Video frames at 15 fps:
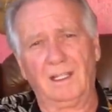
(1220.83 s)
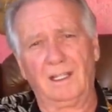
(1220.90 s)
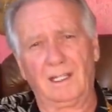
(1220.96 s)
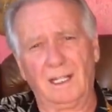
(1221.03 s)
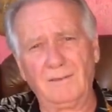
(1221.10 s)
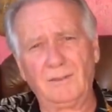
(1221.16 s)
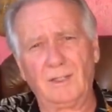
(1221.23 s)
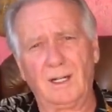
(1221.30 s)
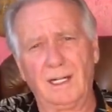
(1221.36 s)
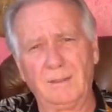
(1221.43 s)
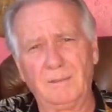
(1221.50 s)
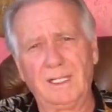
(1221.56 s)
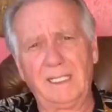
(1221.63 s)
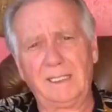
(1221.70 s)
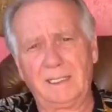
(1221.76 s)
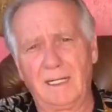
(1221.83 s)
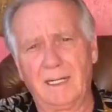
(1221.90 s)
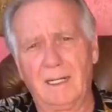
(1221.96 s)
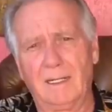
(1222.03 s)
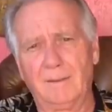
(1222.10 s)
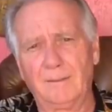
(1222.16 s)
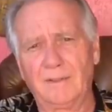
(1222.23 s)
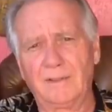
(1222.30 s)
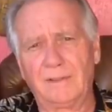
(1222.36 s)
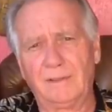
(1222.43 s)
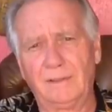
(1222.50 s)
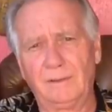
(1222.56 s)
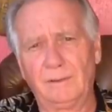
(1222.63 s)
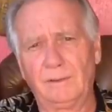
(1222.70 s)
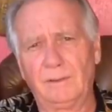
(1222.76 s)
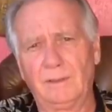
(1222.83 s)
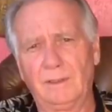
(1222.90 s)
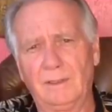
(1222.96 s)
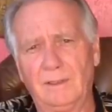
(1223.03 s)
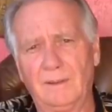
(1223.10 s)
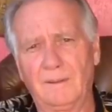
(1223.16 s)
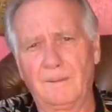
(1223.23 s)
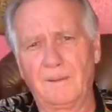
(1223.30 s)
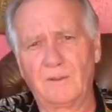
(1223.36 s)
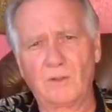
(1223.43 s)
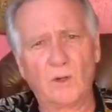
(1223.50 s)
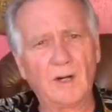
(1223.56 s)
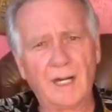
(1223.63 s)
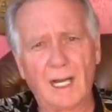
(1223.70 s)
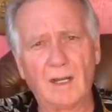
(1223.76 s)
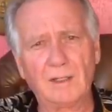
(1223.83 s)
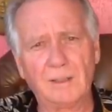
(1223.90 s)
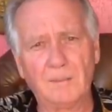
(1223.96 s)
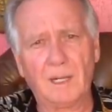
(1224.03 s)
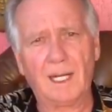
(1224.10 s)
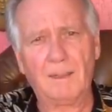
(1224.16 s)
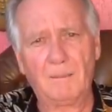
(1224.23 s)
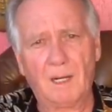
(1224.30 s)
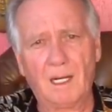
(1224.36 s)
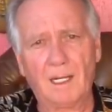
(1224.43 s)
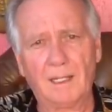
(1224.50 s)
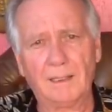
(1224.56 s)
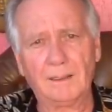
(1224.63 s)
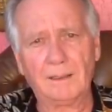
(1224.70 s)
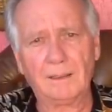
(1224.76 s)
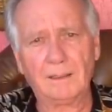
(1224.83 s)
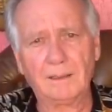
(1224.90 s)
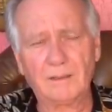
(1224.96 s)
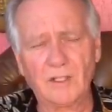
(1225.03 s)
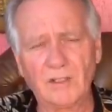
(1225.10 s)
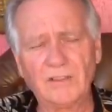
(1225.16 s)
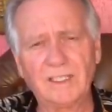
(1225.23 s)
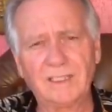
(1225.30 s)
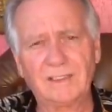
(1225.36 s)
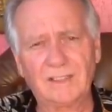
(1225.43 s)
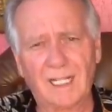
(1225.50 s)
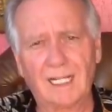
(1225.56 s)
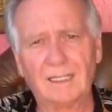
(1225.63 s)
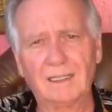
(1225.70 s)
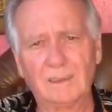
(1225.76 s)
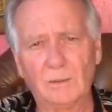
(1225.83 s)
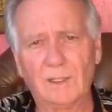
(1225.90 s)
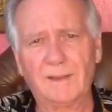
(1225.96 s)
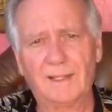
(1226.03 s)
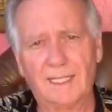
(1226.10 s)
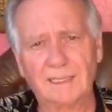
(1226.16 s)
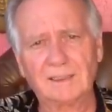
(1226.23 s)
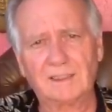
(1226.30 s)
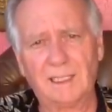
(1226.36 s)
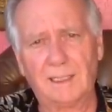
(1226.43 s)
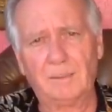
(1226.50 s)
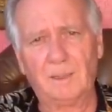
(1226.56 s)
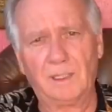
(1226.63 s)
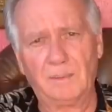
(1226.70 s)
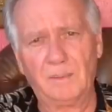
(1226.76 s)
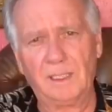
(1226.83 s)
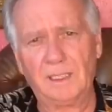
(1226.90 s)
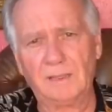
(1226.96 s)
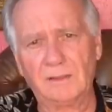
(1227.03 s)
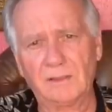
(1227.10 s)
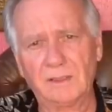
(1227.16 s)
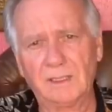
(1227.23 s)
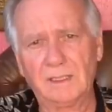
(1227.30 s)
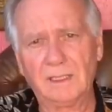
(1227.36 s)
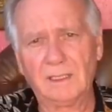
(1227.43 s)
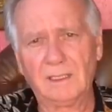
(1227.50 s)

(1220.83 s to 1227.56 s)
And I've tried many times to sort out in my mind just exactly what that statement means,